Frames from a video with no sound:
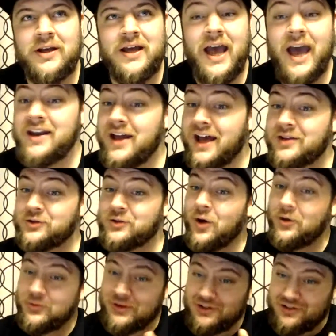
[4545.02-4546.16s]
And I saw
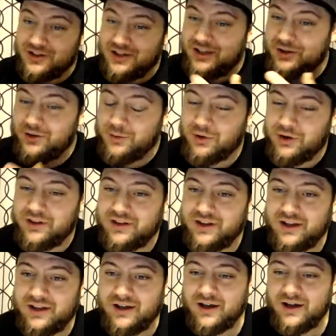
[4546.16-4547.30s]
recently you were at the
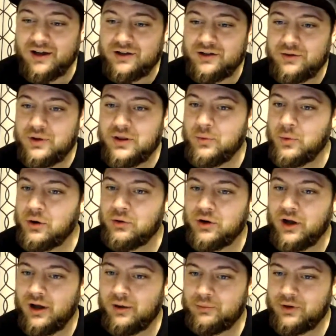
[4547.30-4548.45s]
World
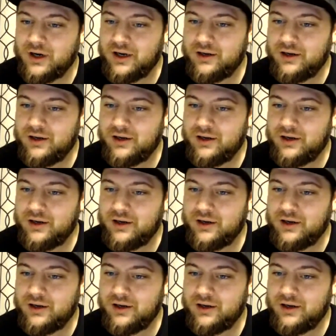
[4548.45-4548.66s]
Cup, right?